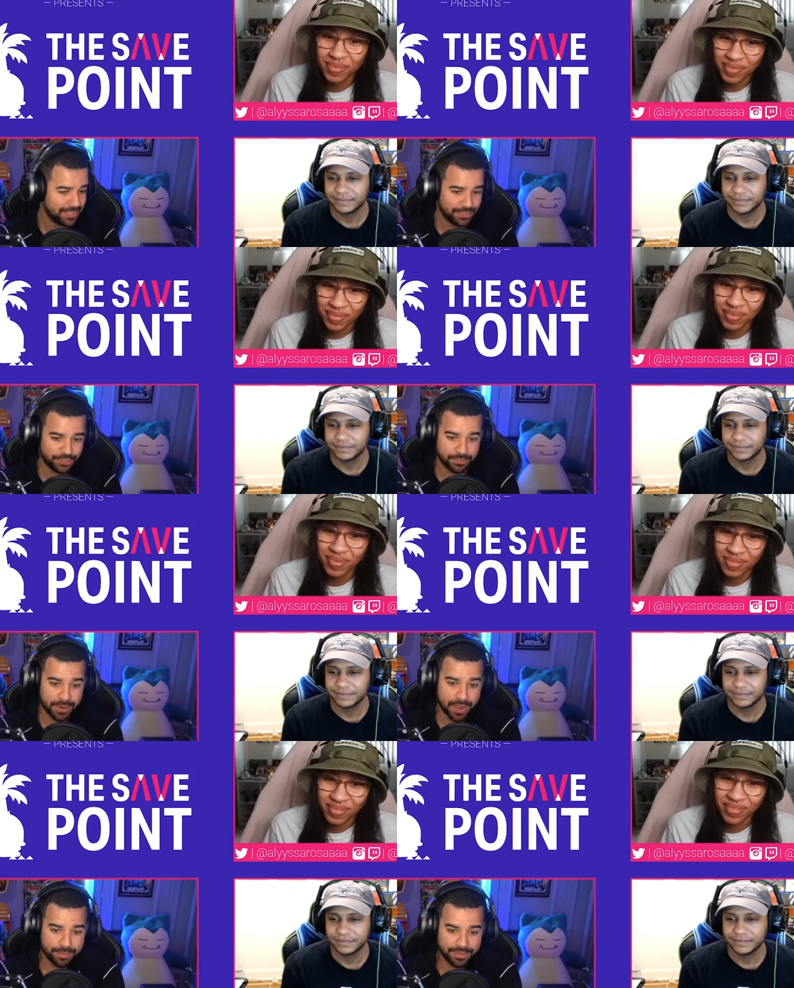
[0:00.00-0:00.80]
Speaker 1: to just
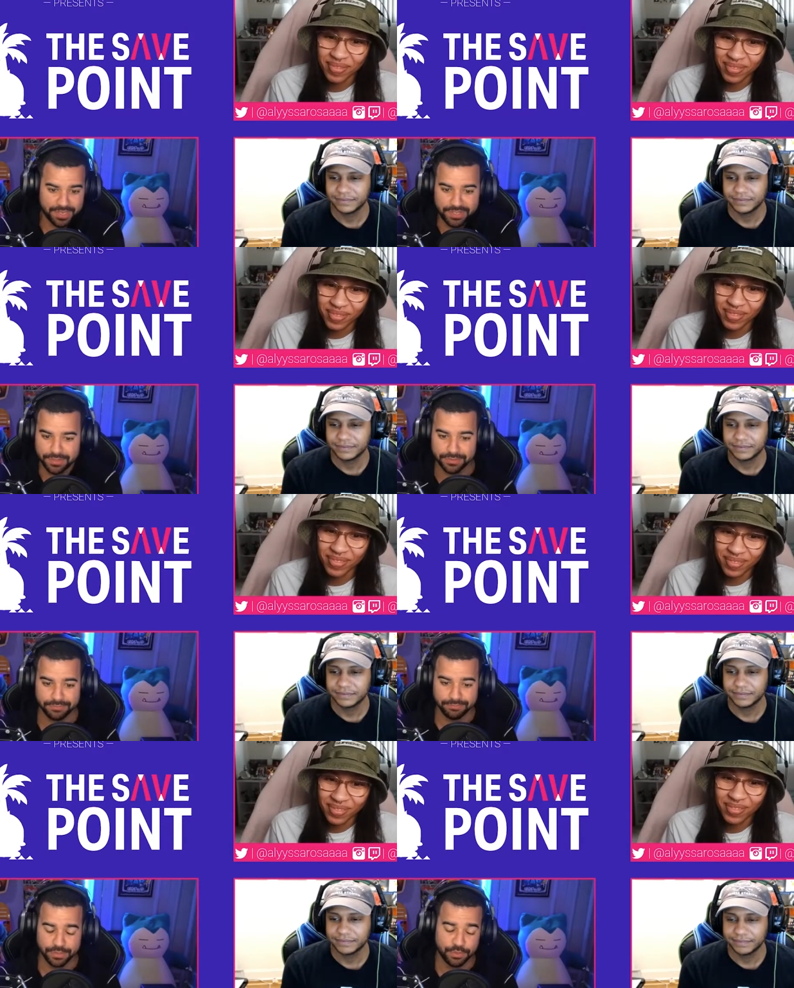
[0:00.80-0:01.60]
monopolization.
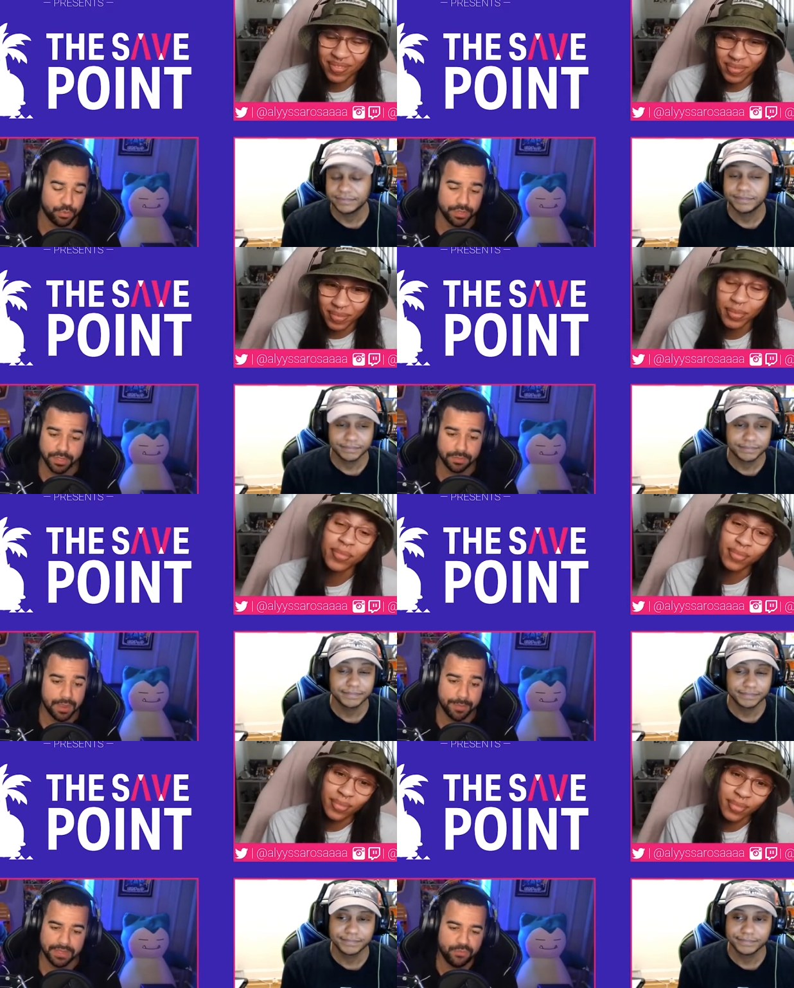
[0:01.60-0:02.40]
This is really good.
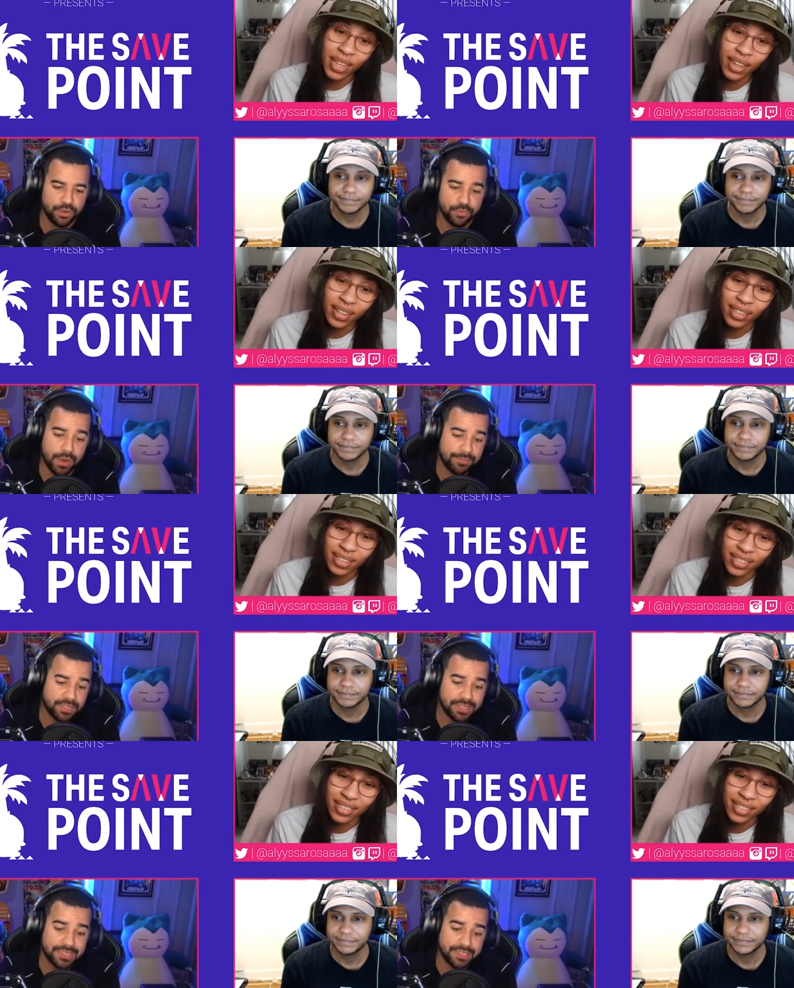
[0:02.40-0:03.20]
I mean, we yeah. I'm just
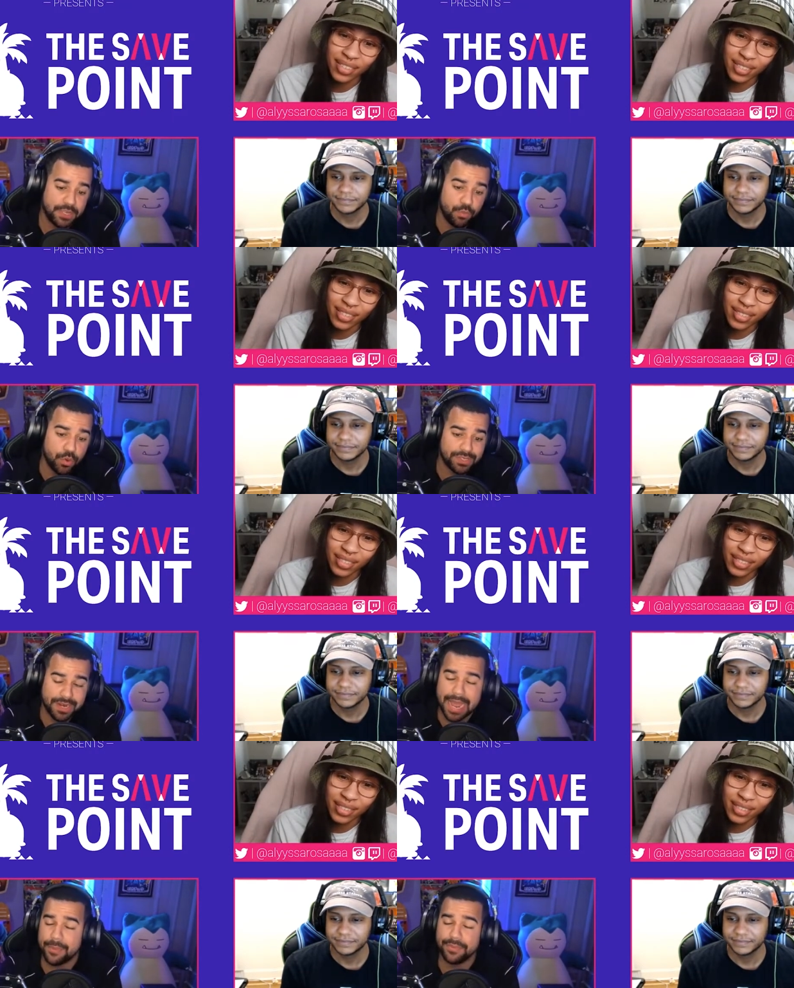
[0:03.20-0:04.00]
excited to see what's
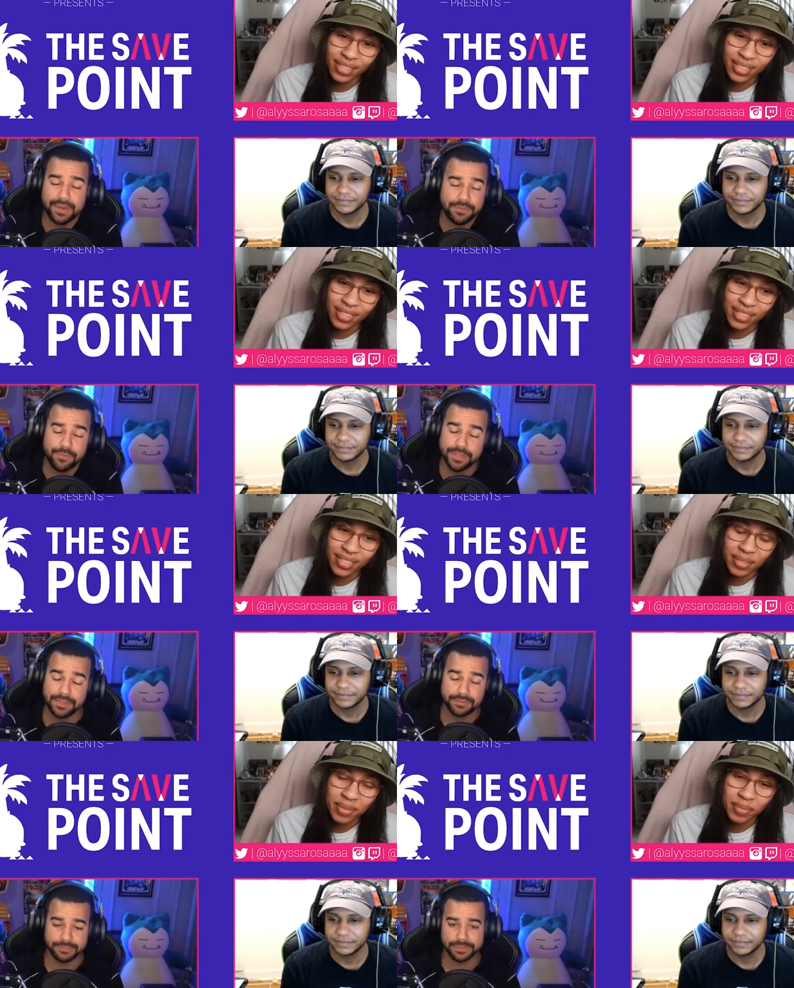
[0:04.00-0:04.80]
going to happen in the next few
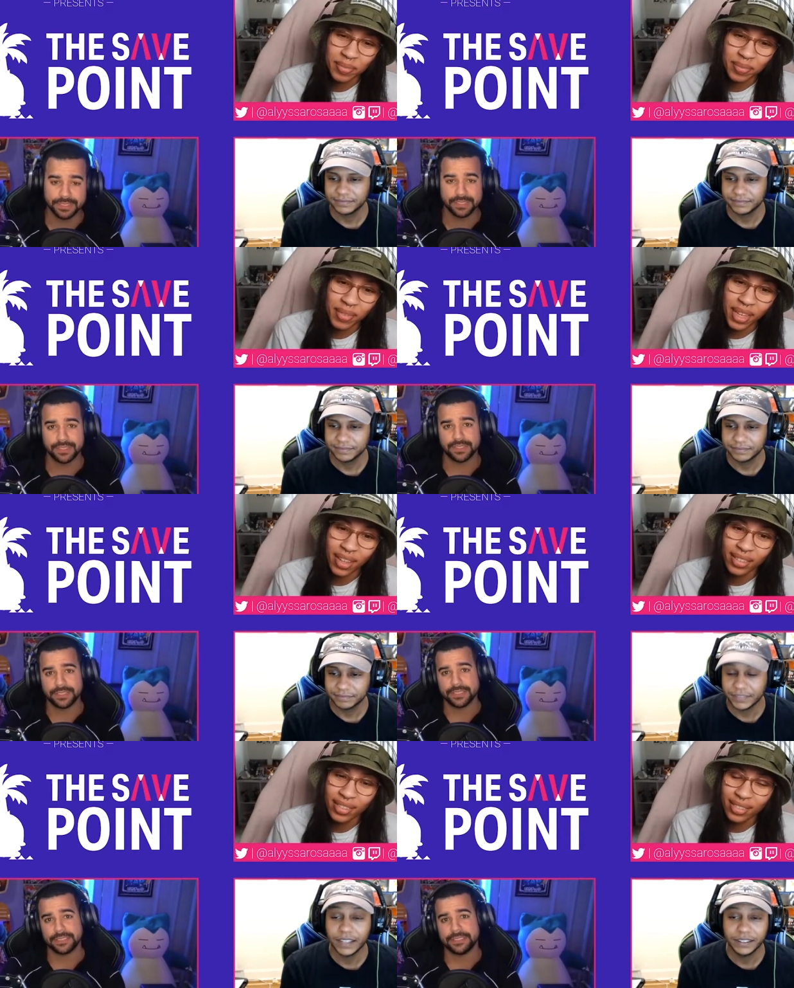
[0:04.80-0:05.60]
months.
Speaker 2: Yeah.
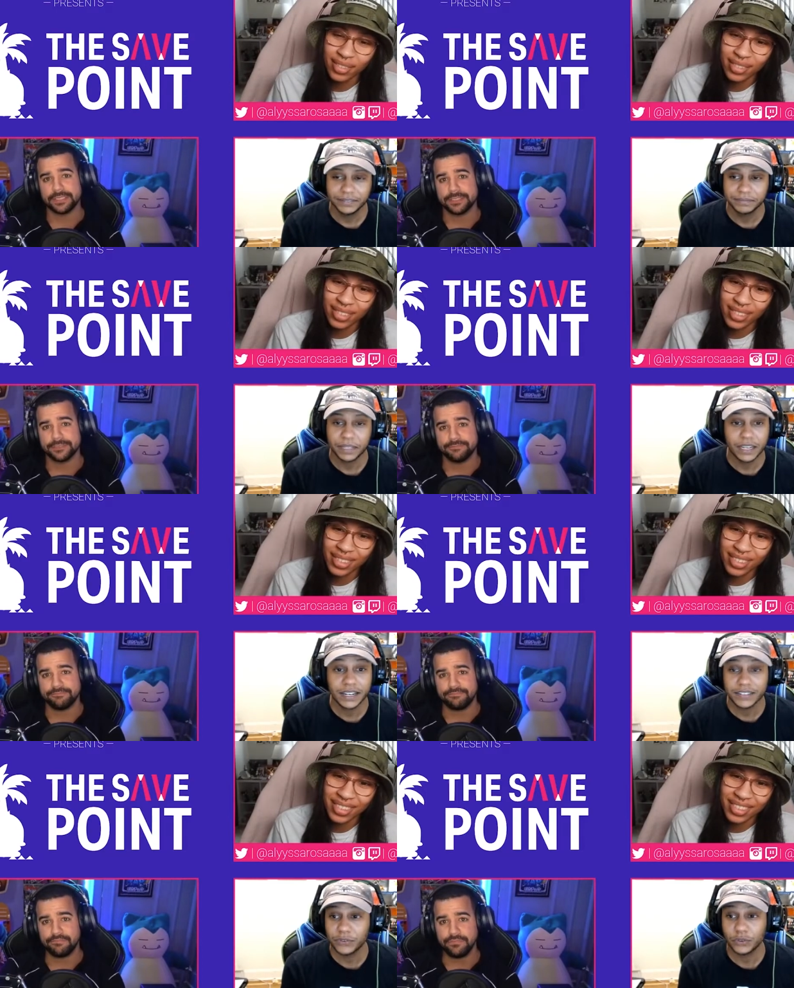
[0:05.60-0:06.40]
yeah. And the next few
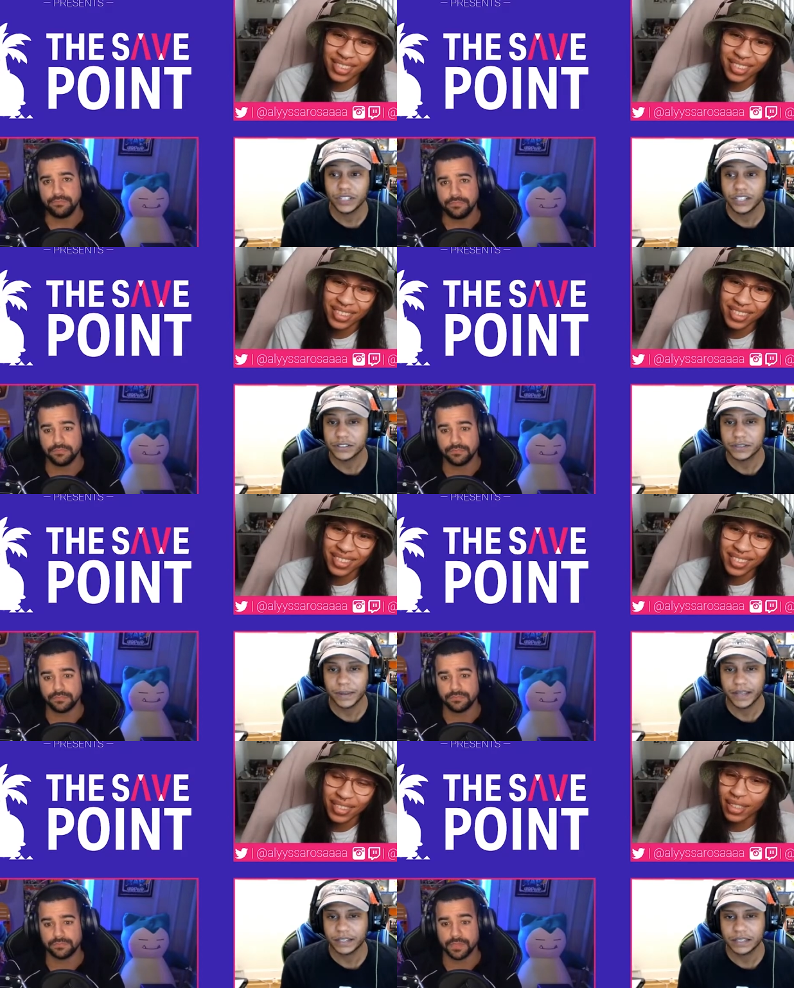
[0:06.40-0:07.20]
years, man,
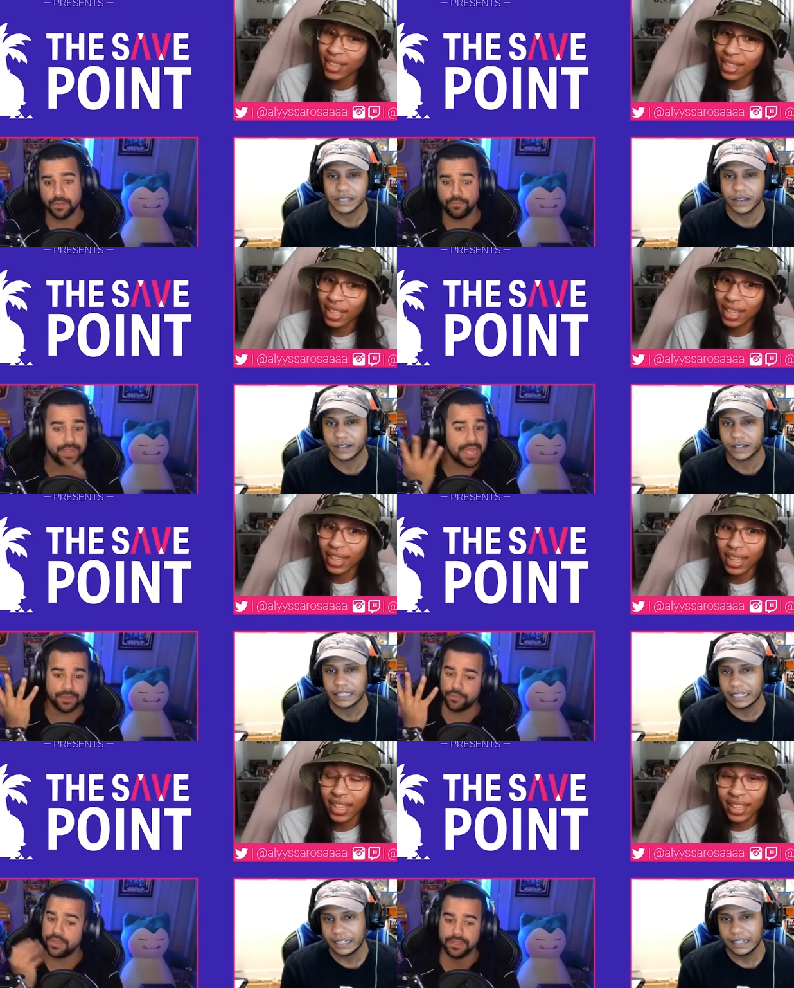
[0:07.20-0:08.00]
because like.
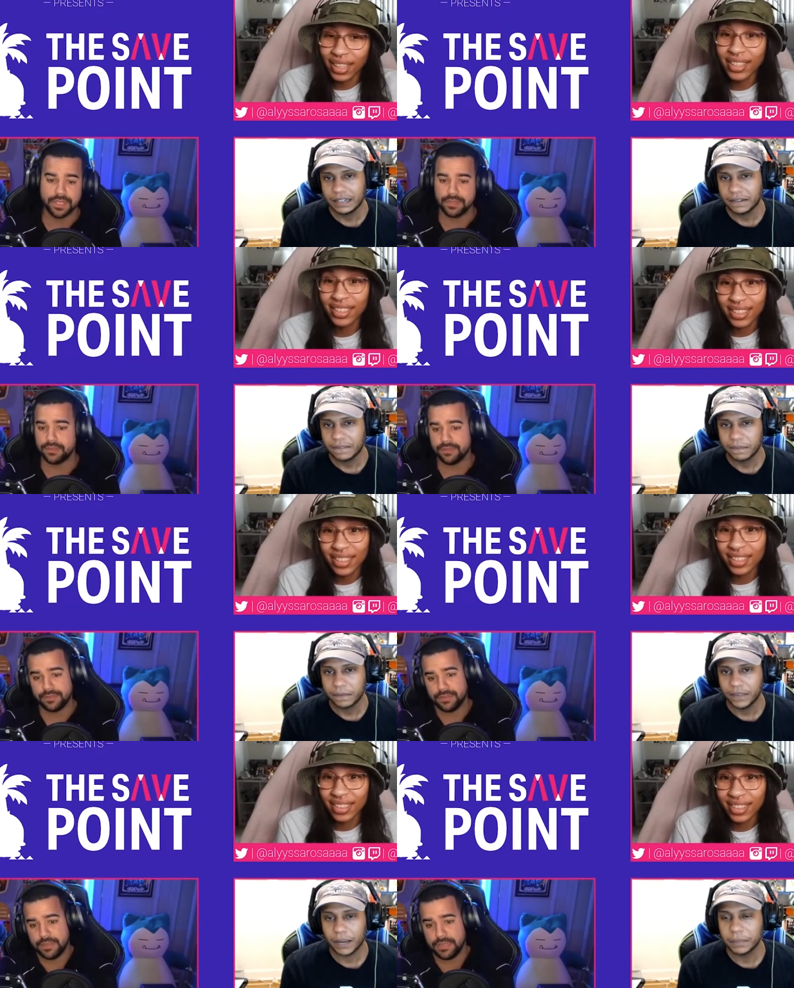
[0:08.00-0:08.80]
Speaker 1: Yeah, really, yeah.
Speaker 2: Like I've
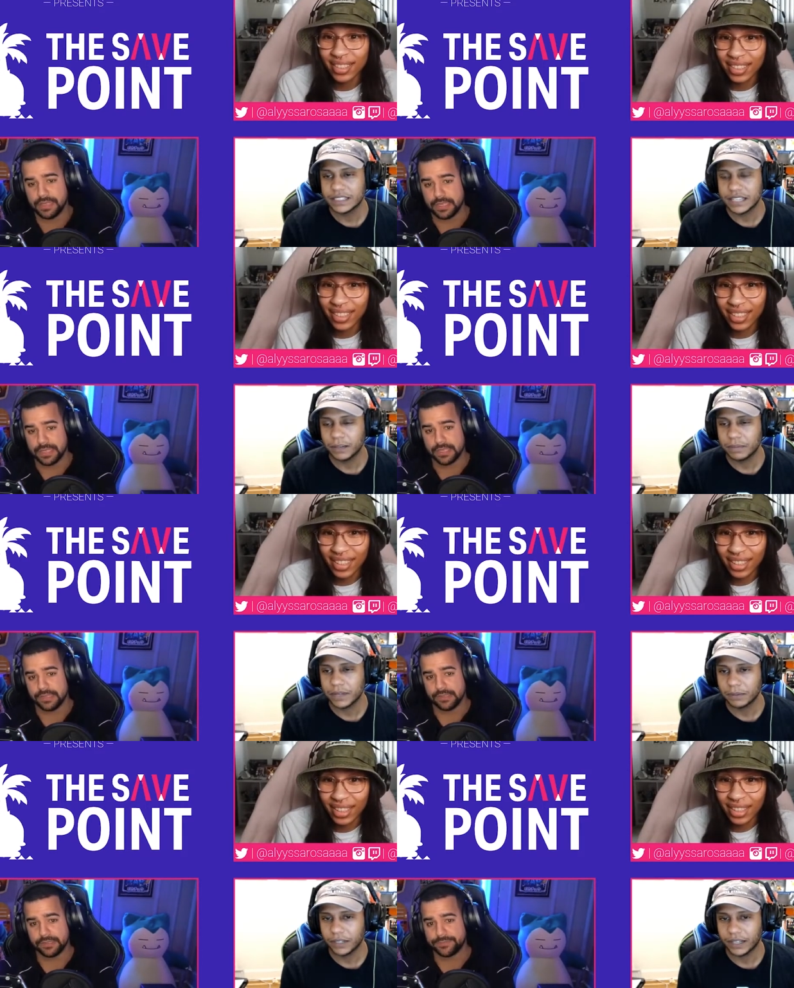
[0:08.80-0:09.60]
been telling people,
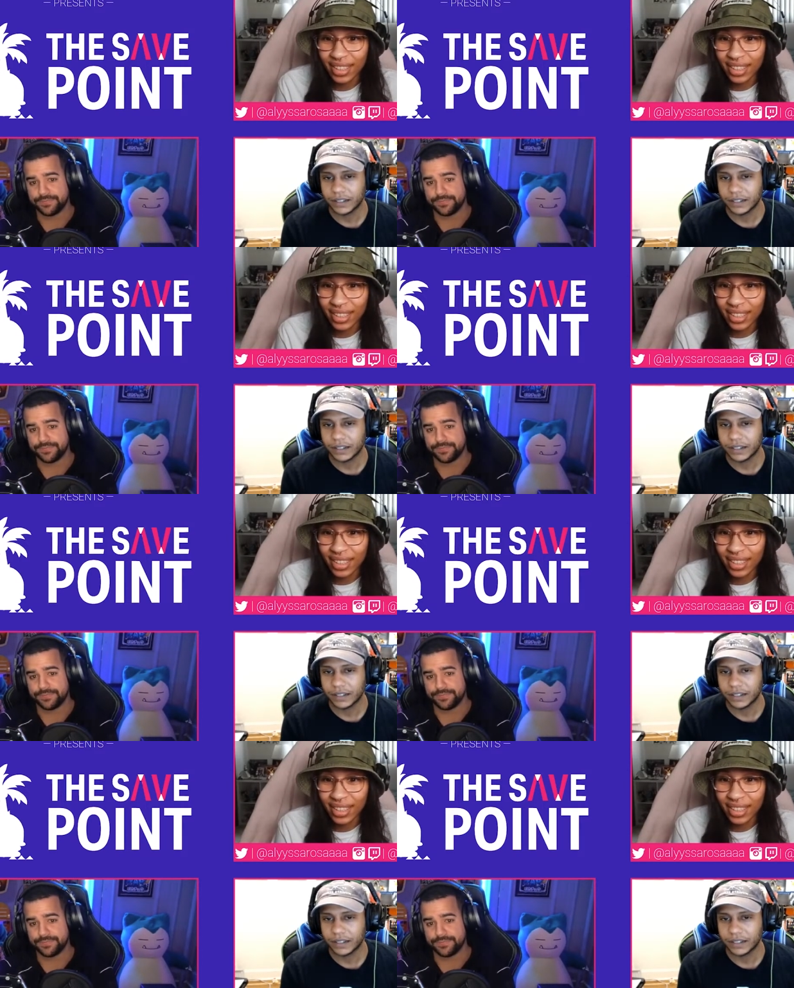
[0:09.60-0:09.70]
like,